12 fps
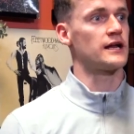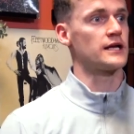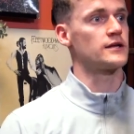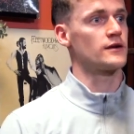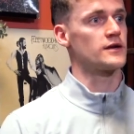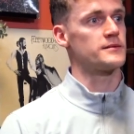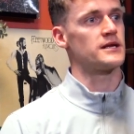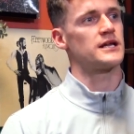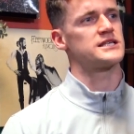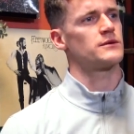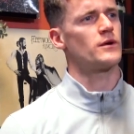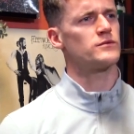Like, do you know what I mean? Right. And
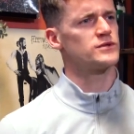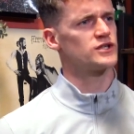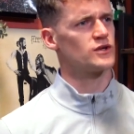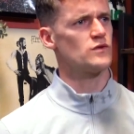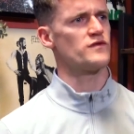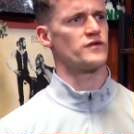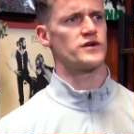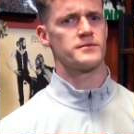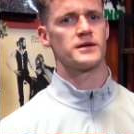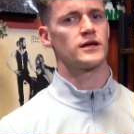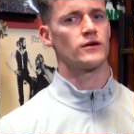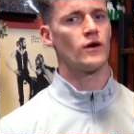I say, what would you do if you're in the
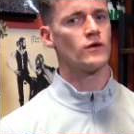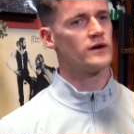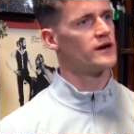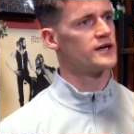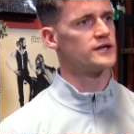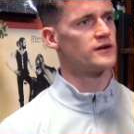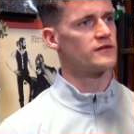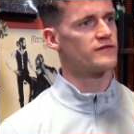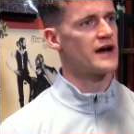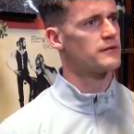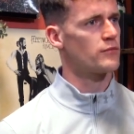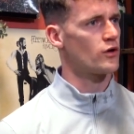middle of nowhere and your
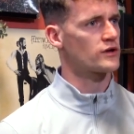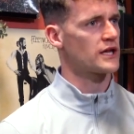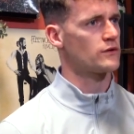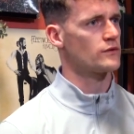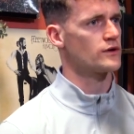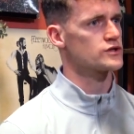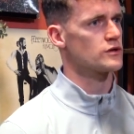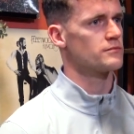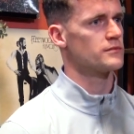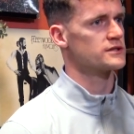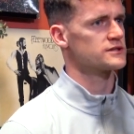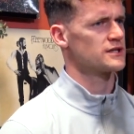van broke down or something?
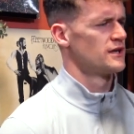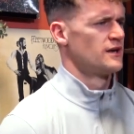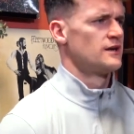Yeah.